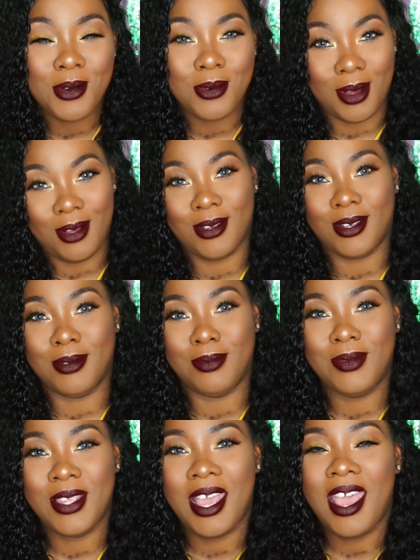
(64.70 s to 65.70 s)

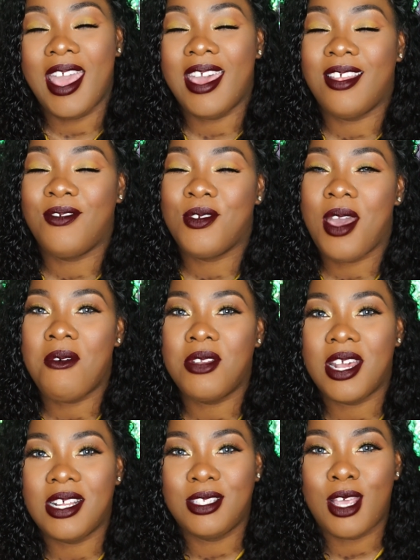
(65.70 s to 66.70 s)
welcome. And if you haven't
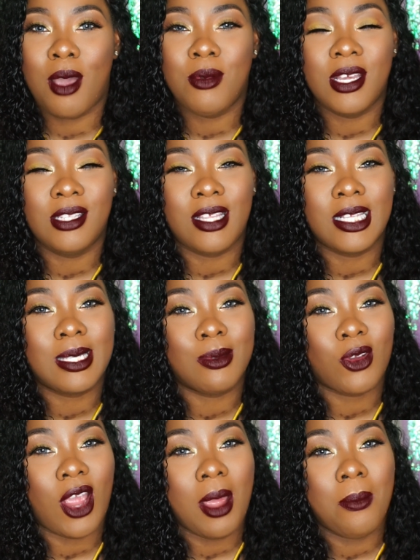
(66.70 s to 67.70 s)
had time to hit that
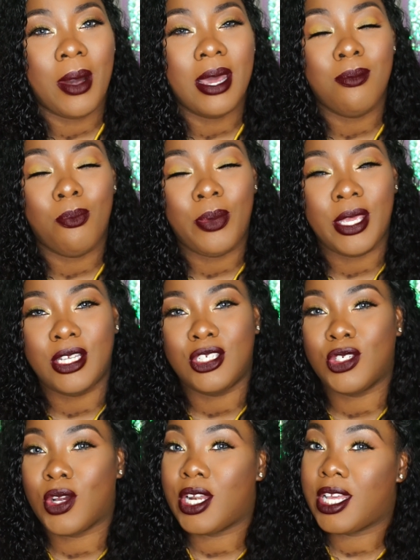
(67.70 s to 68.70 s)
subscribe button, be
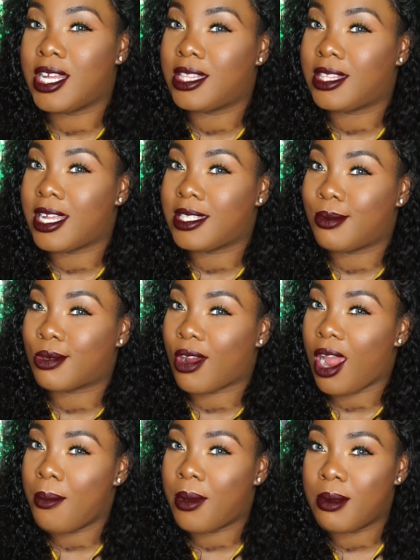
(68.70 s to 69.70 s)
sure to hit that
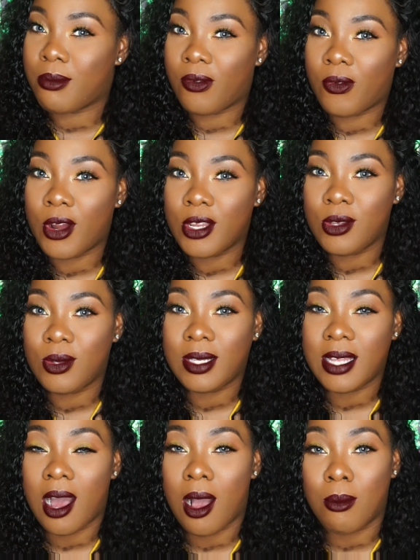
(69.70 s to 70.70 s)
subscribe button before
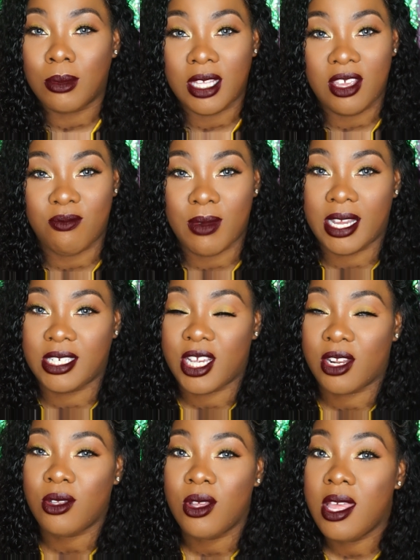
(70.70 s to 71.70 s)
you leave my
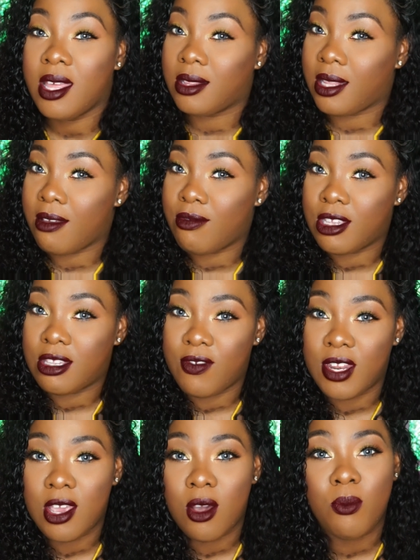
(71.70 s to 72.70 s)
channel, leave this
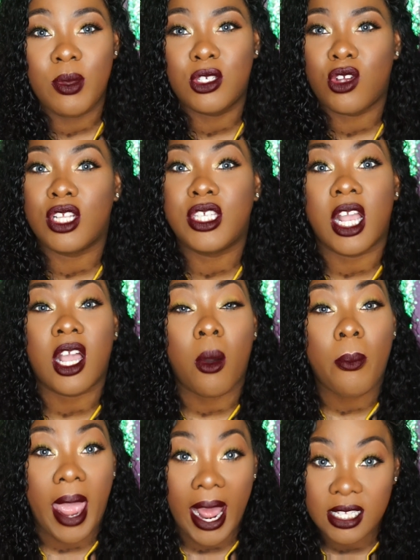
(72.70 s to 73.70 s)
video. Be sure to check
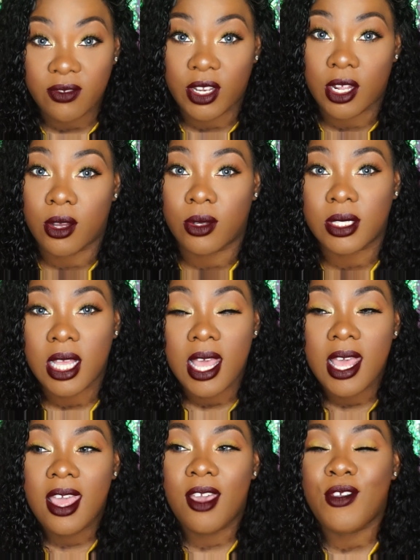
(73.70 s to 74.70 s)
out past videos.
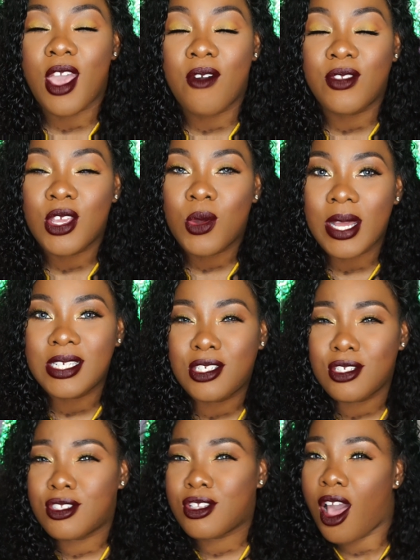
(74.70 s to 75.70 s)
If you have any
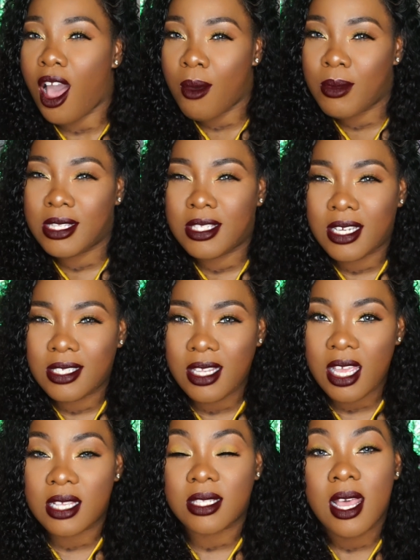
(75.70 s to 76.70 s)
questions, comments,
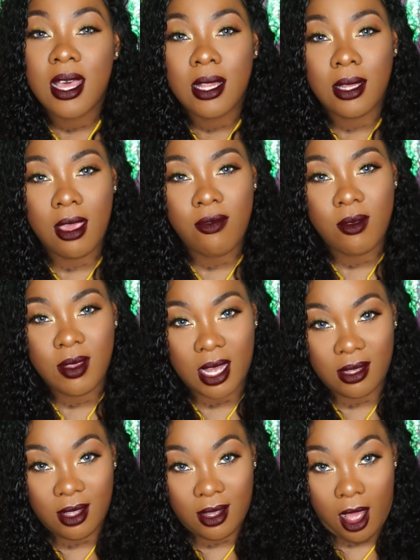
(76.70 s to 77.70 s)
ideas, leave them
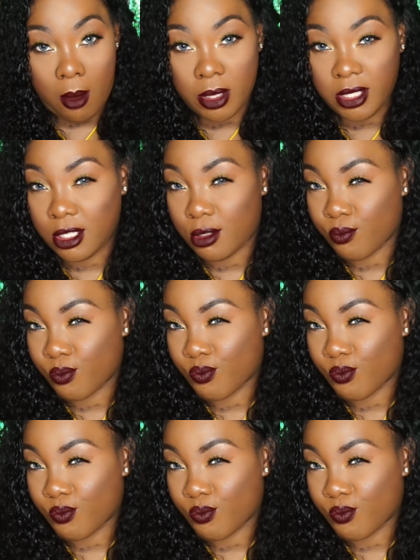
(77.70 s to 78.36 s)
down in the comments